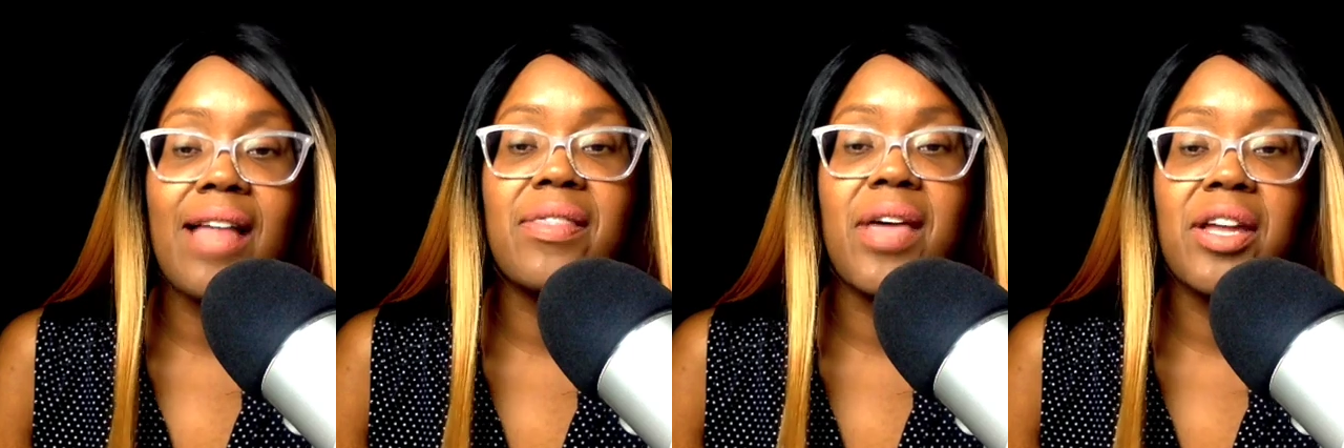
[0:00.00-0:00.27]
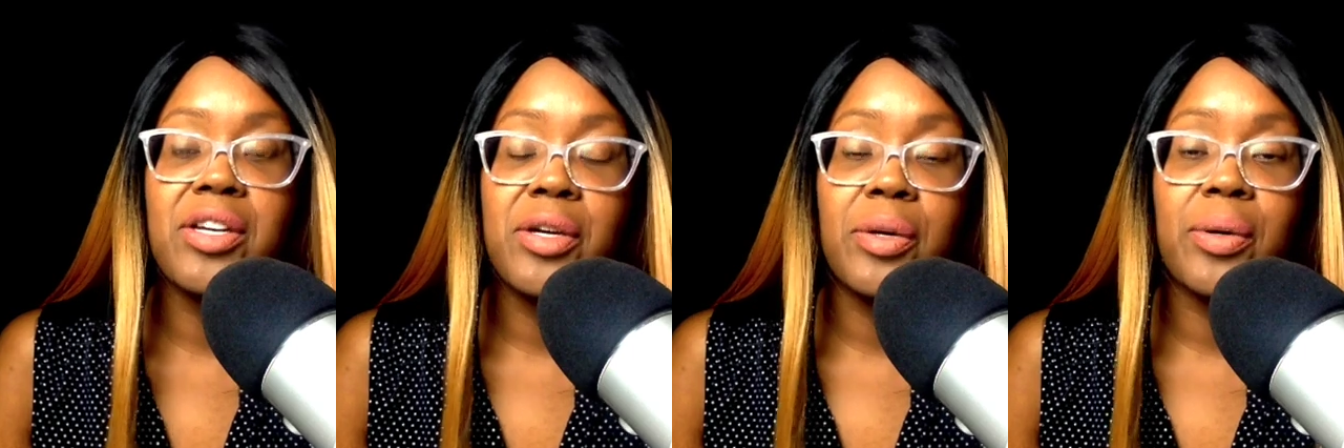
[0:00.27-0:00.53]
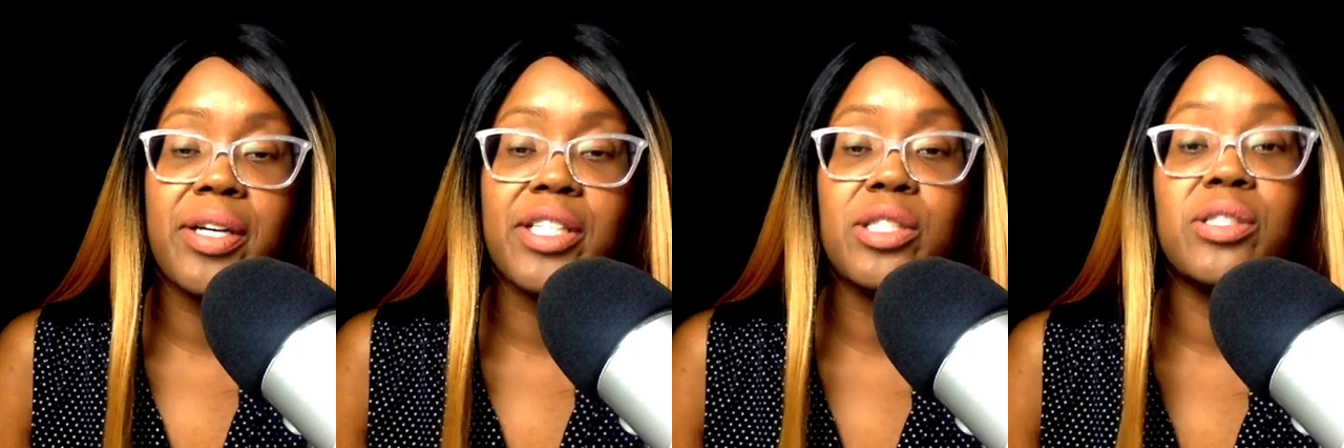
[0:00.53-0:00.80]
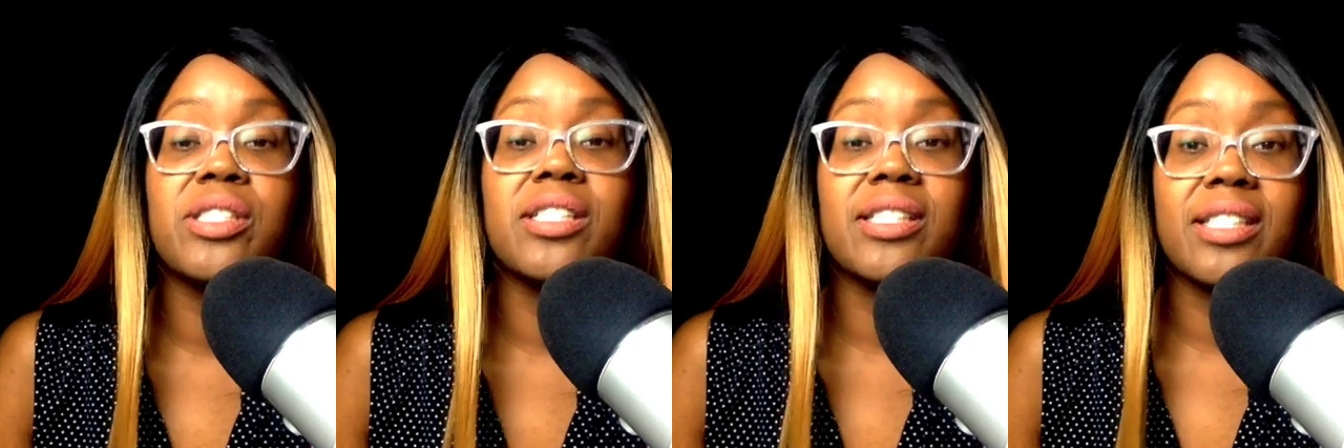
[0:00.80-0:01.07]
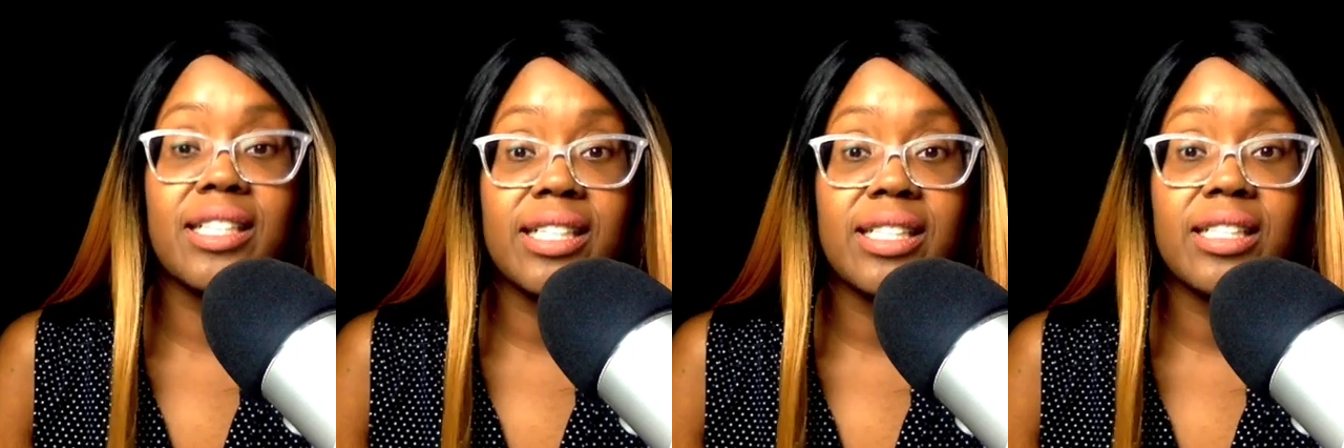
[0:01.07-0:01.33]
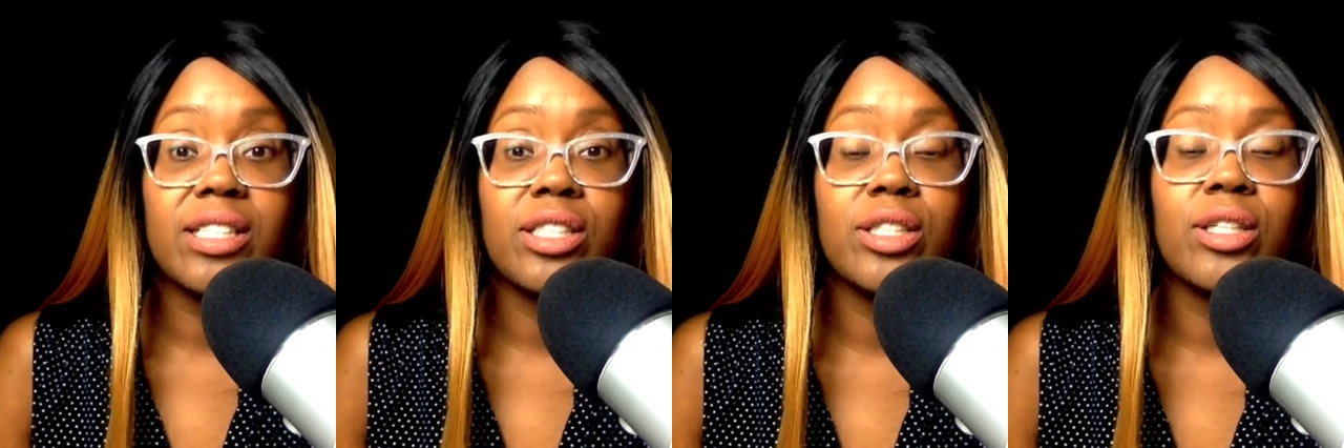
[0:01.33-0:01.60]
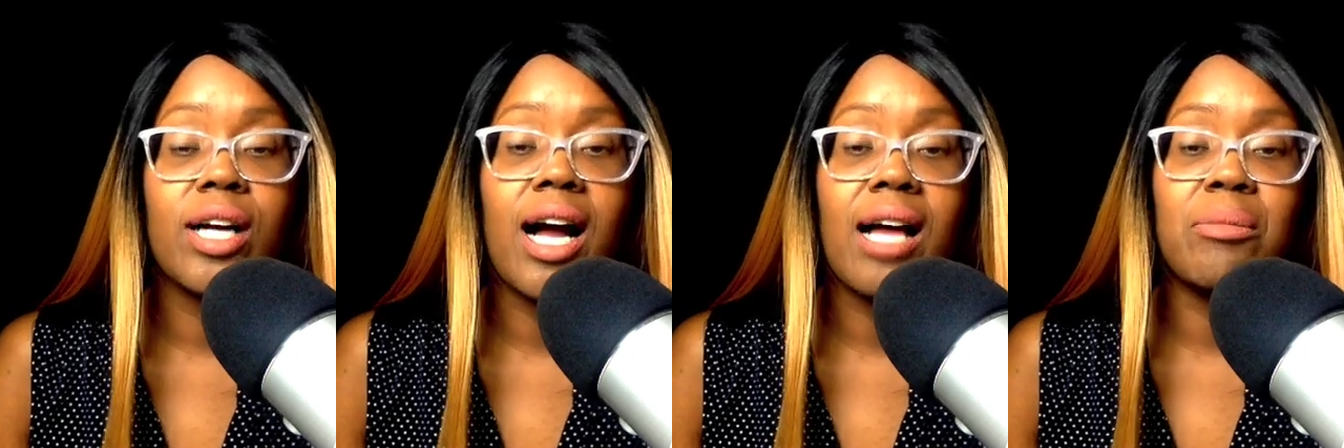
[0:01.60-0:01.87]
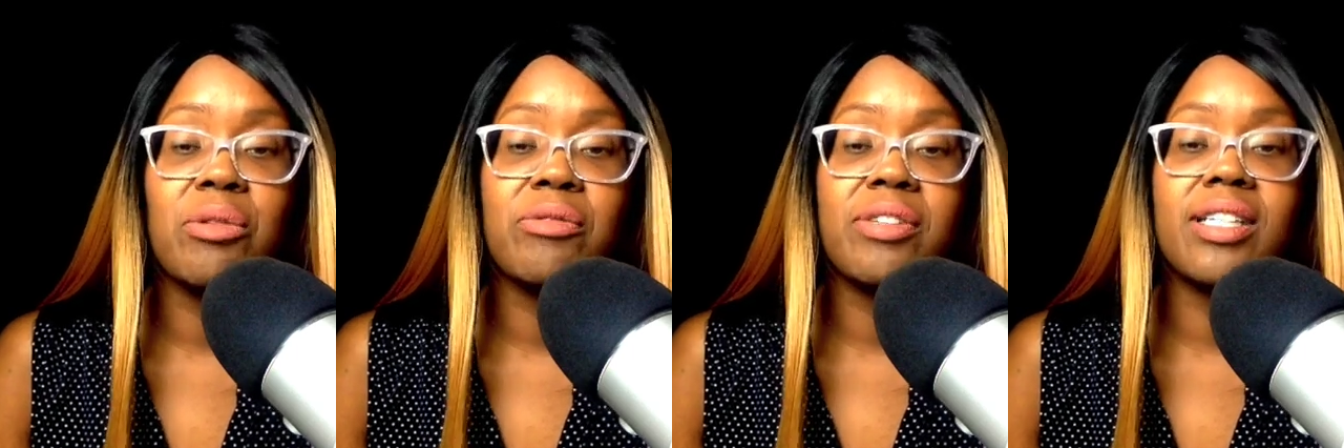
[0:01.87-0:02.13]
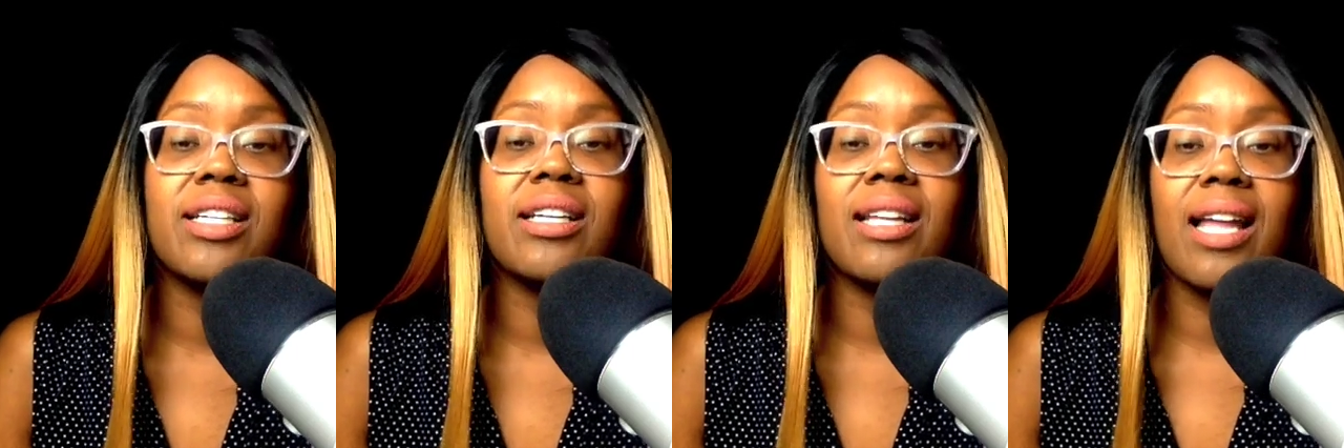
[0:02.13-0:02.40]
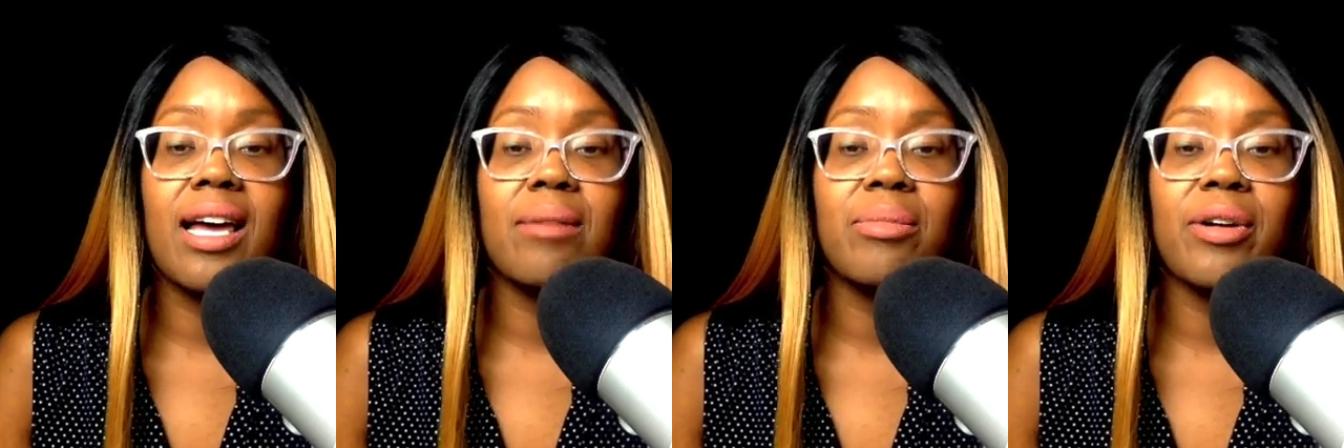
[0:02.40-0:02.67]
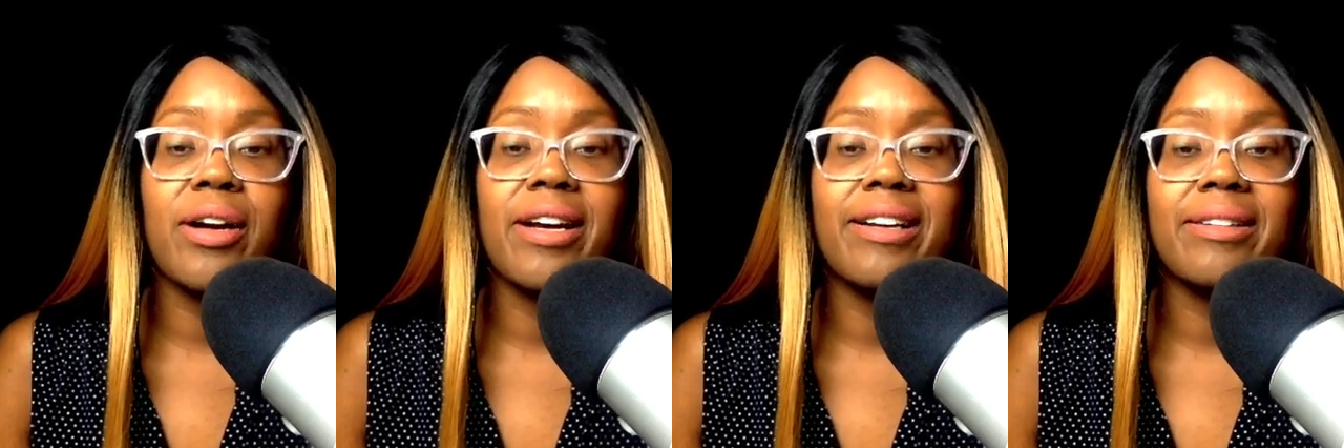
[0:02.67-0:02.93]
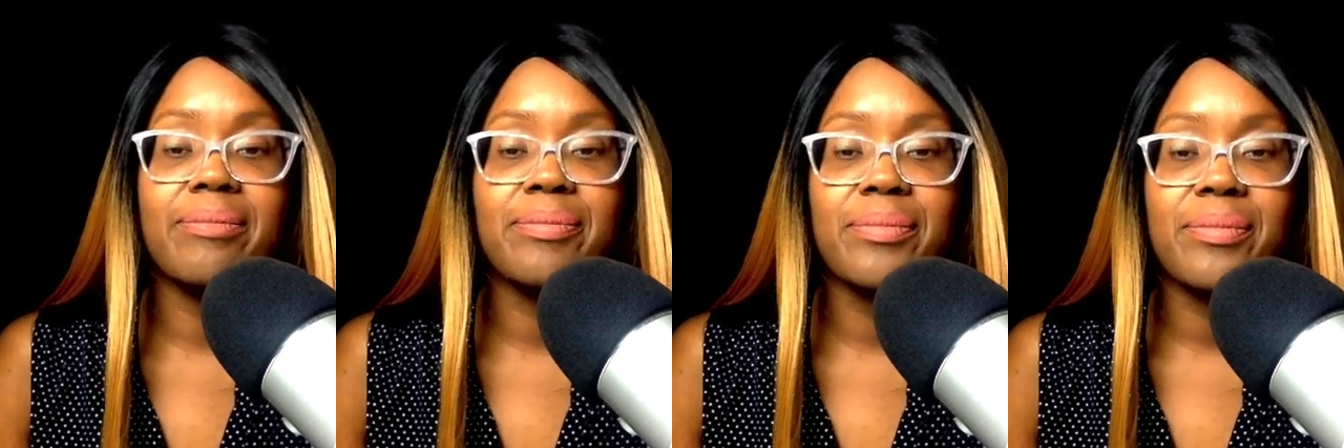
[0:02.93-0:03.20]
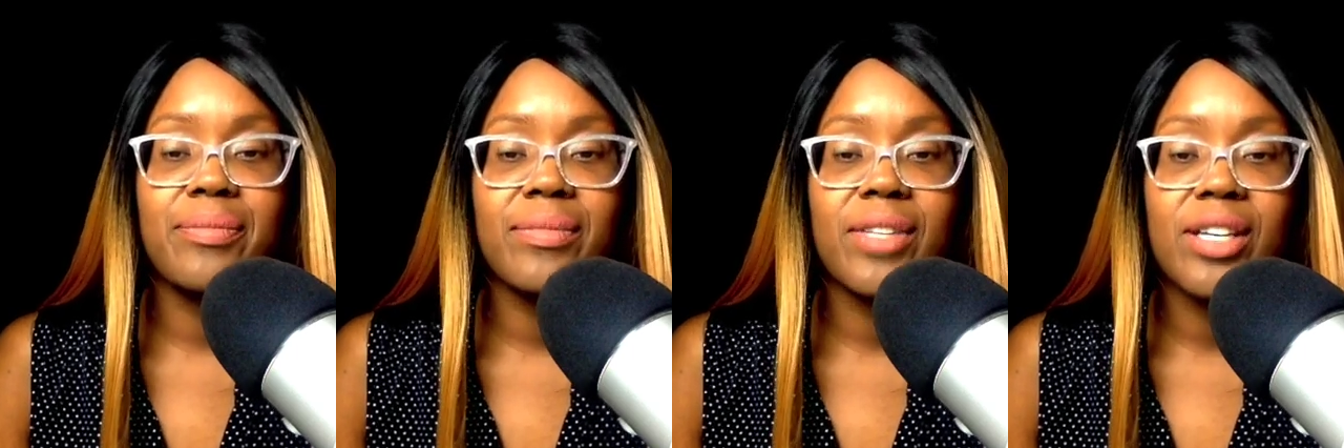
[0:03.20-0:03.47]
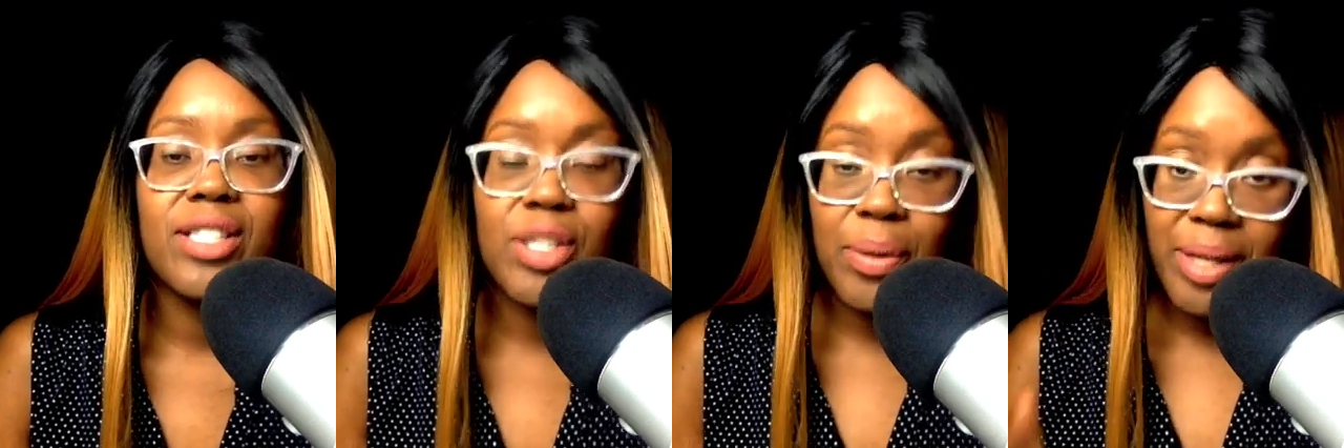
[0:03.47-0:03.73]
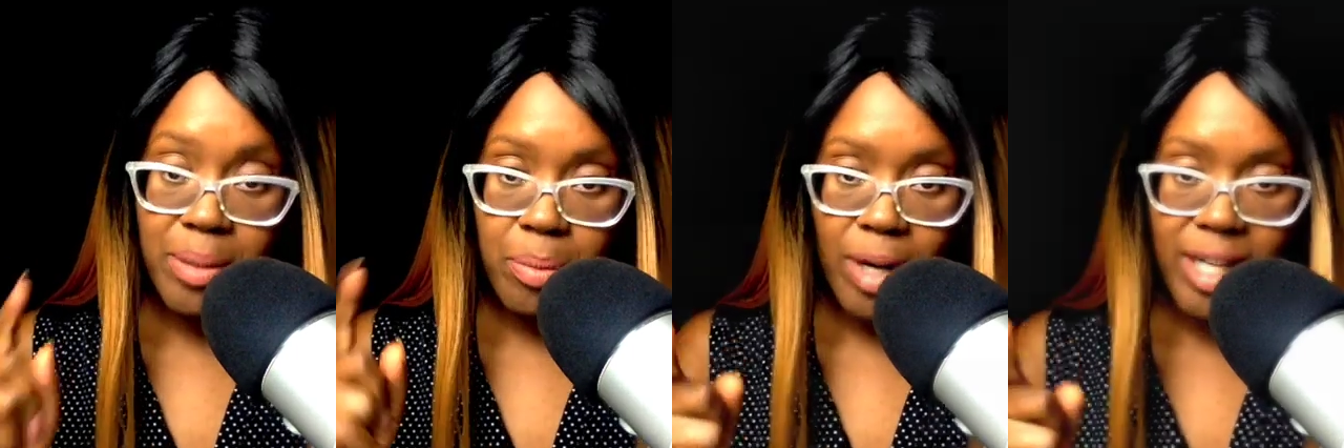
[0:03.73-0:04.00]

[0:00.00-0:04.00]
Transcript: and then you're going to delete your iMovie library. So keep